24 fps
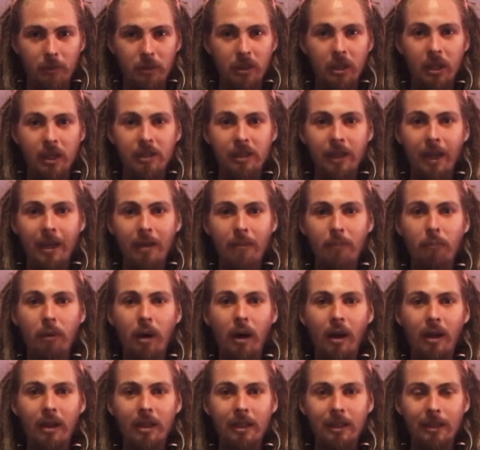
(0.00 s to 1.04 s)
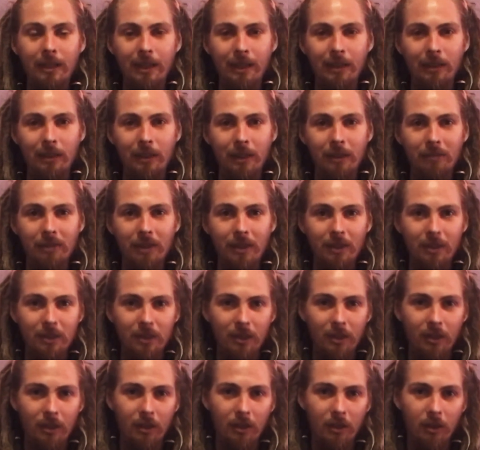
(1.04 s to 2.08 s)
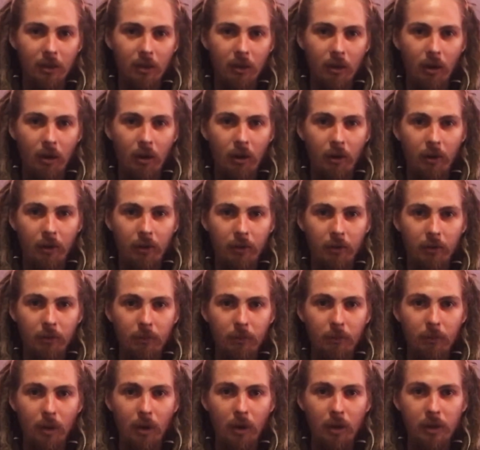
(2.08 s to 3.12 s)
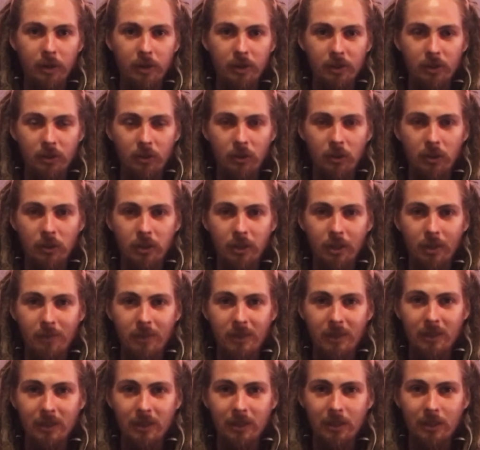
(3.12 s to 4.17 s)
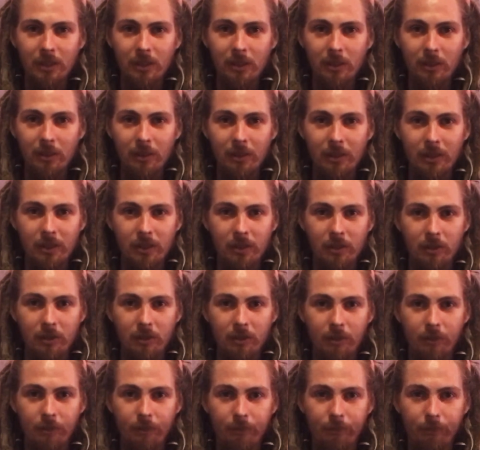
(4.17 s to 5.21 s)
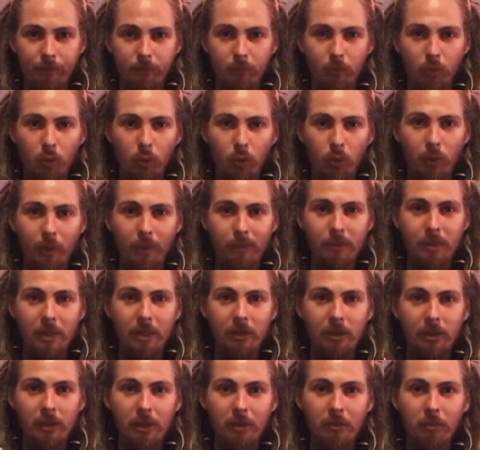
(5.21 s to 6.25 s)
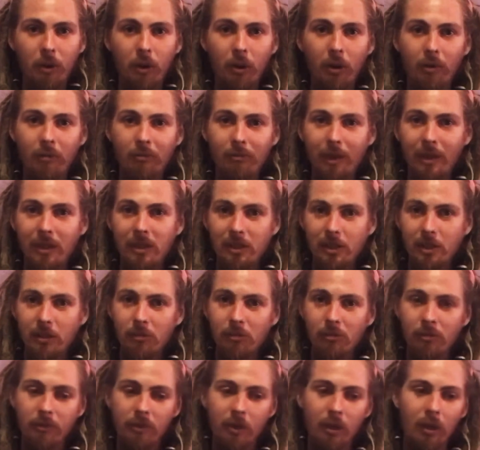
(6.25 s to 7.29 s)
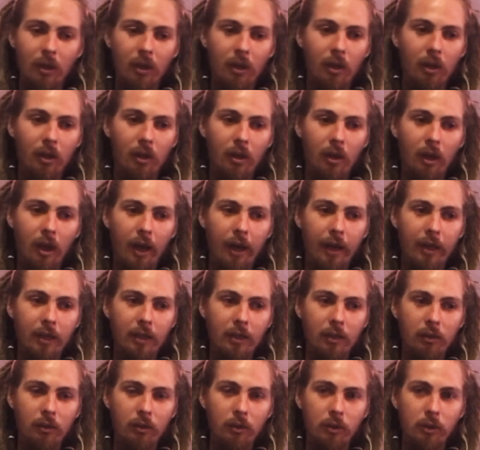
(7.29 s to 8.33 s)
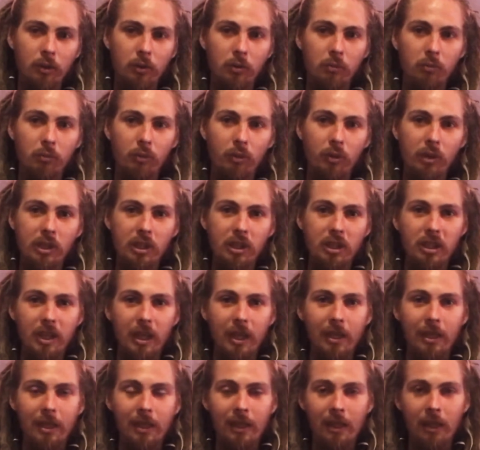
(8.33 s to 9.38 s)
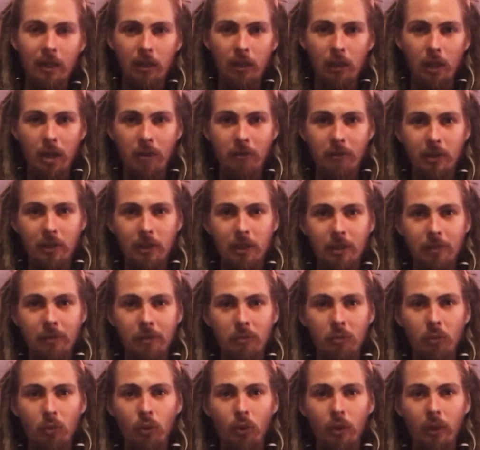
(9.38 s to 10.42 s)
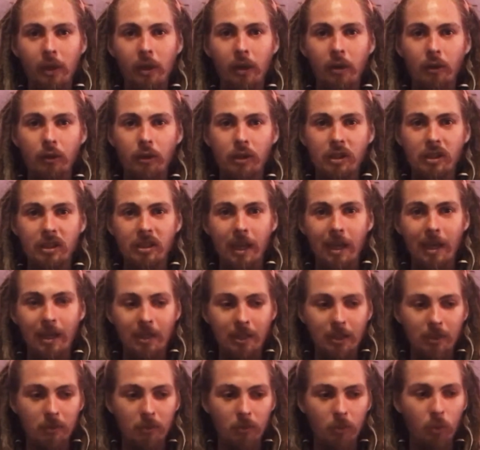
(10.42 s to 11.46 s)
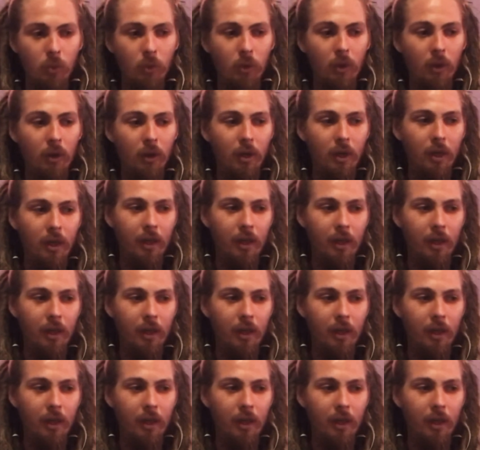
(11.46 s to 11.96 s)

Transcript: I embody it and live it on certain substances, this more reptilian part of myself, I can learn to appreciate it and love it even more and understand it more.